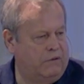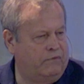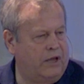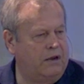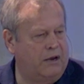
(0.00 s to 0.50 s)
If
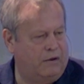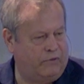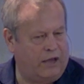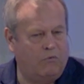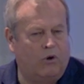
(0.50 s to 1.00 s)

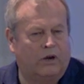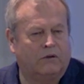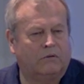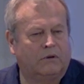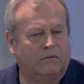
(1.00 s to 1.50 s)
they want to
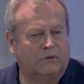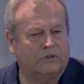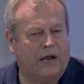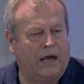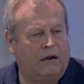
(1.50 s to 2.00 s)

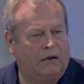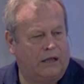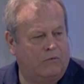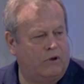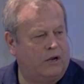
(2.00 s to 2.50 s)
shout and
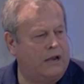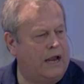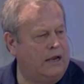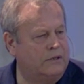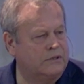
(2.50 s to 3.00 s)
they want to
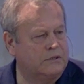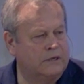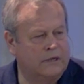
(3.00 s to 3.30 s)
dance,